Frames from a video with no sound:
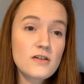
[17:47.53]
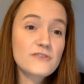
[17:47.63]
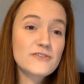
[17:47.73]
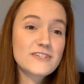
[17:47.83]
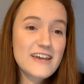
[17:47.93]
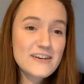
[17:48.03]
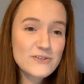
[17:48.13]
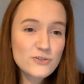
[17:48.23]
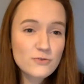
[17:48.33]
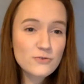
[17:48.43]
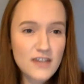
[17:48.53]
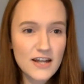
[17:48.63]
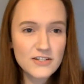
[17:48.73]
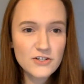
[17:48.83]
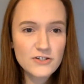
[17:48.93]
The snails were
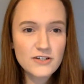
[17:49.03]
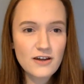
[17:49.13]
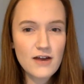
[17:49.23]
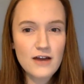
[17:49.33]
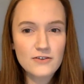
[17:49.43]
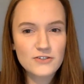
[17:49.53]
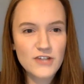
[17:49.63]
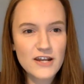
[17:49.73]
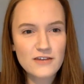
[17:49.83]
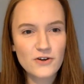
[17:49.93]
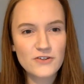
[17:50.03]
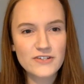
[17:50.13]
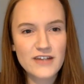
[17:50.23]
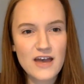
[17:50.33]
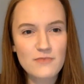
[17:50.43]
scattered around Janie Rose
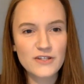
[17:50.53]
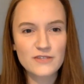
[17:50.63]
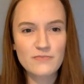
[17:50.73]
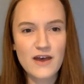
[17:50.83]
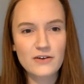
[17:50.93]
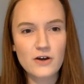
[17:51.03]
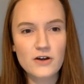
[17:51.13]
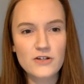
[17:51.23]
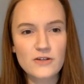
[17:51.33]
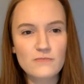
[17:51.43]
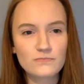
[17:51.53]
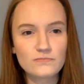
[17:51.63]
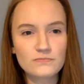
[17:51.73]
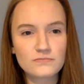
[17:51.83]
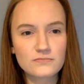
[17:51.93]
and Emily's back garden.
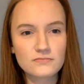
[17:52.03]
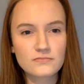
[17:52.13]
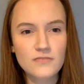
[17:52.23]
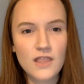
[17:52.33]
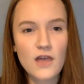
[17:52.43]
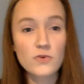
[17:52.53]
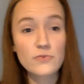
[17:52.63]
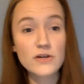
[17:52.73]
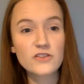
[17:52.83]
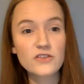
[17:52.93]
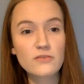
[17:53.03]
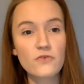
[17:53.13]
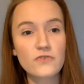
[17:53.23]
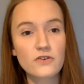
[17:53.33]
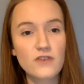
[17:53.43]
We peeled them off
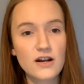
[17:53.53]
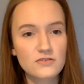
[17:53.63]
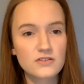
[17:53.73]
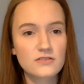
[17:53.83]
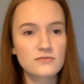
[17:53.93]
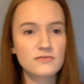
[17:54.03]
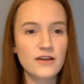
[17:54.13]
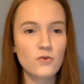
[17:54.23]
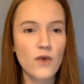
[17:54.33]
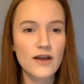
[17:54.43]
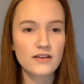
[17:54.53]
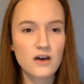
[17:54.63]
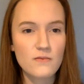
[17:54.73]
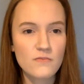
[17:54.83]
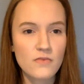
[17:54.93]
the grounds like wet
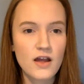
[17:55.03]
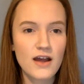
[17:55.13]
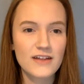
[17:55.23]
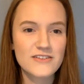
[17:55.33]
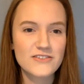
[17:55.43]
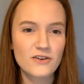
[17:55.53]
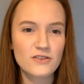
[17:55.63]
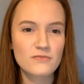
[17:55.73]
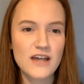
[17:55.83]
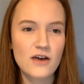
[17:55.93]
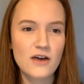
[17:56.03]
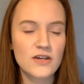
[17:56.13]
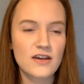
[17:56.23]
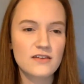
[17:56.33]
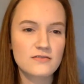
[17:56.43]
gum and stuck them down
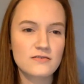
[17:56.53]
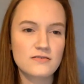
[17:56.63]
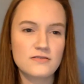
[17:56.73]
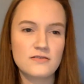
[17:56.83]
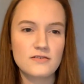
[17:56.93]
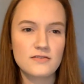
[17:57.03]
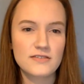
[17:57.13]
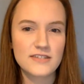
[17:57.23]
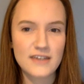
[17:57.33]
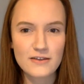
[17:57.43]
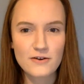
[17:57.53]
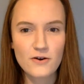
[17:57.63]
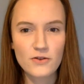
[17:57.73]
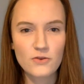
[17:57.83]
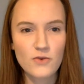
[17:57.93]
again, together
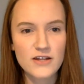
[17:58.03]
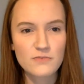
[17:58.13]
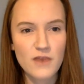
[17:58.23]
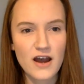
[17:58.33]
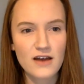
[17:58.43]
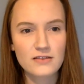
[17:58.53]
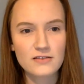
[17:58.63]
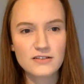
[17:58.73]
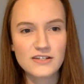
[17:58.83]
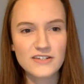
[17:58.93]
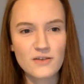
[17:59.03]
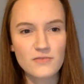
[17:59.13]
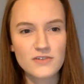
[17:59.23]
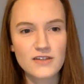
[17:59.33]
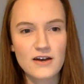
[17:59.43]
on the wide path leading up
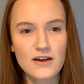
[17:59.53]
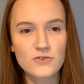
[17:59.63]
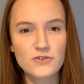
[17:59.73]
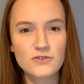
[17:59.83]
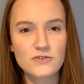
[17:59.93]
to the house.